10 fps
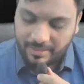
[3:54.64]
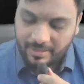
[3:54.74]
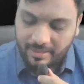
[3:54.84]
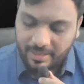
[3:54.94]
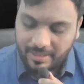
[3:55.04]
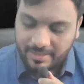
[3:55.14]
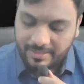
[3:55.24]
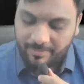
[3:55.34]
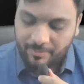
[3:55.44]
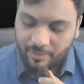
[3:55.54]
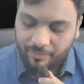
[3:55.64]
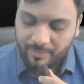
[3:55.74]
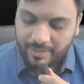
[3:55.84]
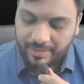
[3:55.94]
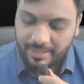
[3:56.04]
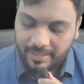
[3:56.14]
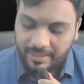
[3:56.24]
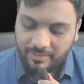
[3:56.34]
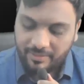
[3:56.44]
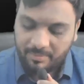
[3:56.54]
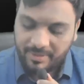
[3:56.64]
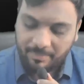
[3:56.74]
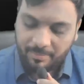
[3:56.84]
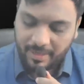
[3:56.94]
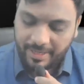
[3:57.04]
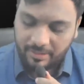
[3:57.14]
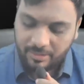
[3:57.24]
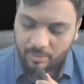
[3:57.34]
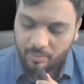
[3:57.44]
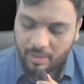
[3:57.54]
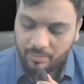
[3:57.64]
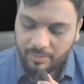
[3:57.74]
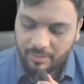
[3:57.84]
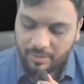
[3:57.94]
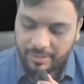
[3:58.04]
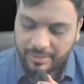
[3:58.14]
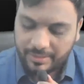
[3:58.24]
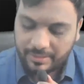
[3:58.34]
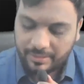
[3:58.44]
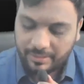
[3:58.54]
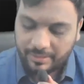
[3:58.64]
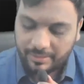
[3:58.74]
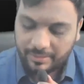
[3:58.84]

concept of materiality will be applied throughout the audit, sir.